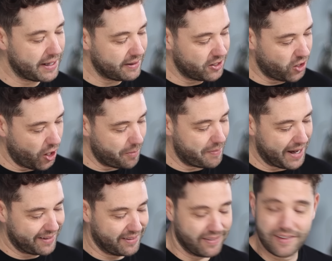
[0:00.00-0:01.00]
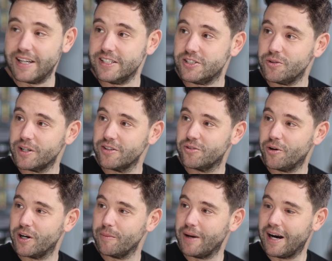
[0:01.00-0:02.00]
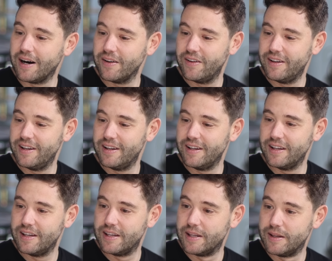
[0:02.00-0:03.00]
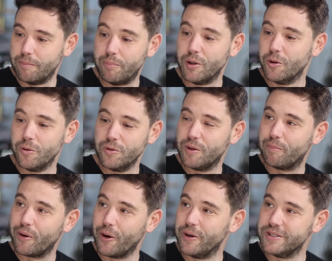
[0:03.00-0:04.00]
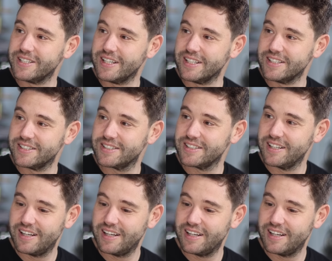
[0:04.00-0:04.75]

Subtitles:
But going back to these, you want to talk about the build, the process?